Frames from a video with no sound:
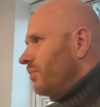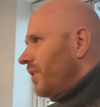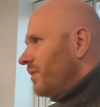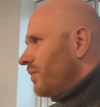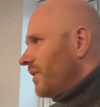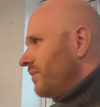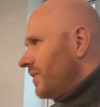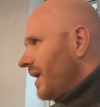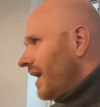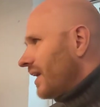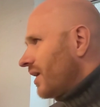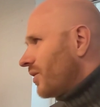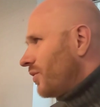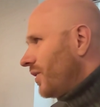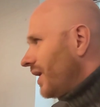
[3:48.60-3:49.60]
But when we
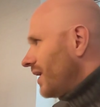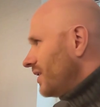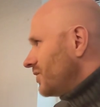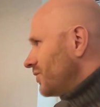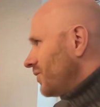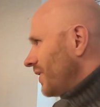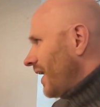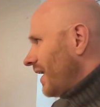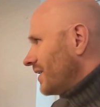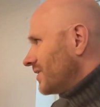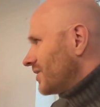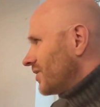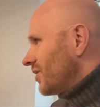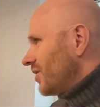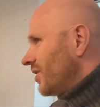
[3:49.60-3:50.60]
get quickly to an
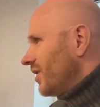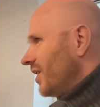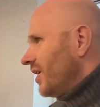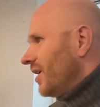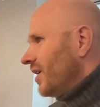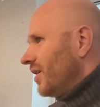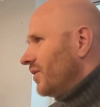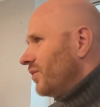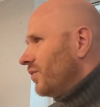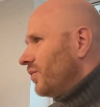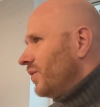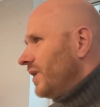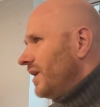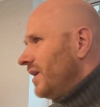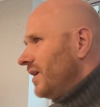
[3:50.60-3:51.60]
answer,
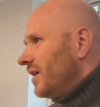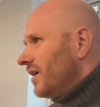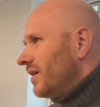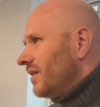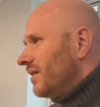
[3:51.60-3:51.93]
we